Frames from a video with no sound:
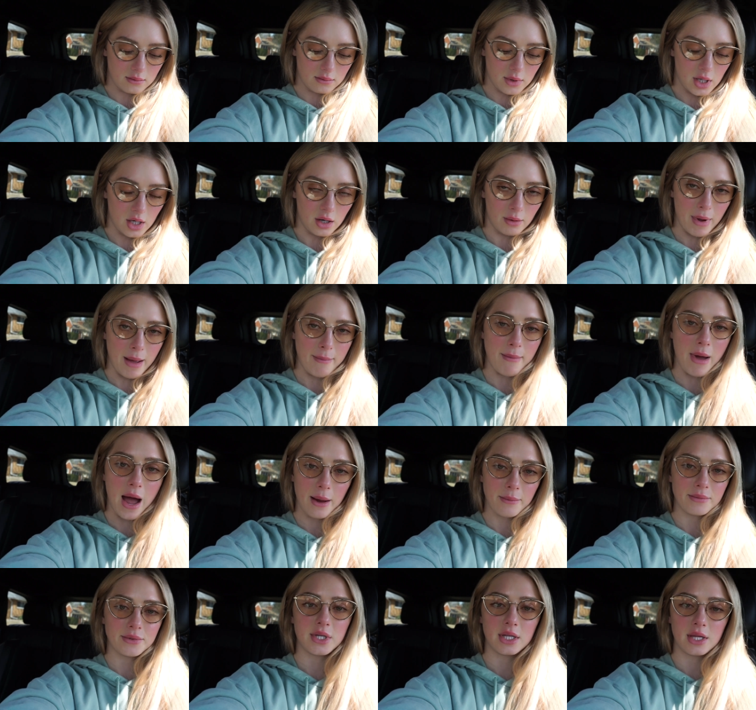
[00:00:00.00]
you know, my
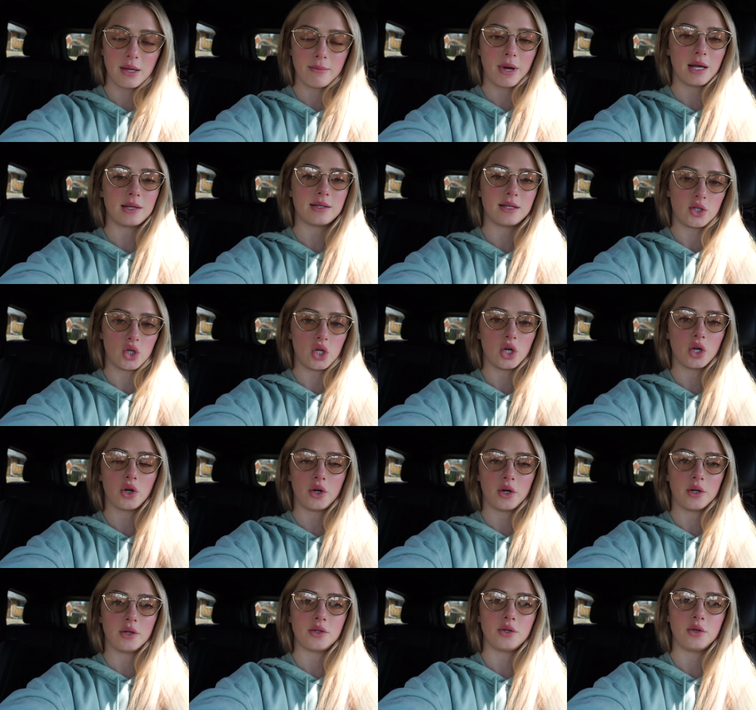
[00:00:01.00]
mom did the best that she
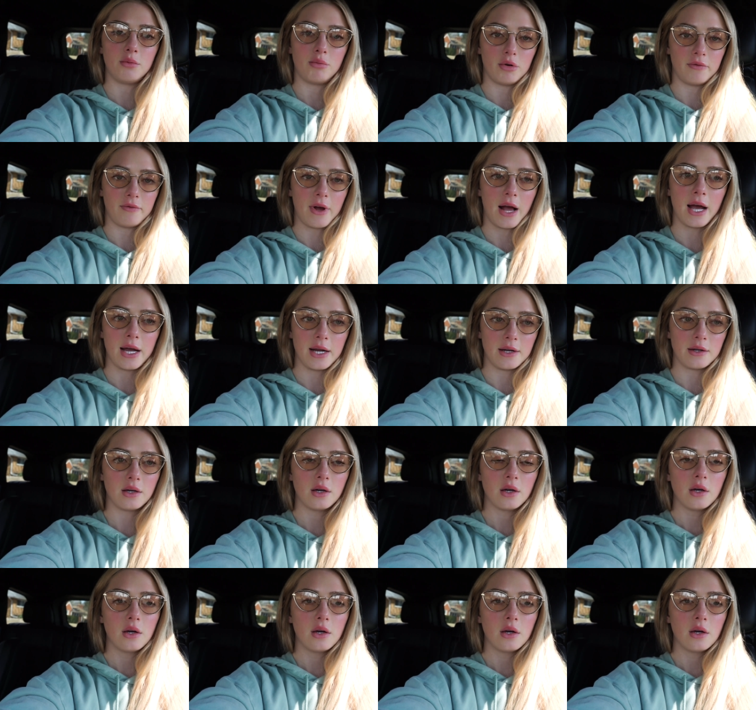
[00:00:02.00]
could to provide,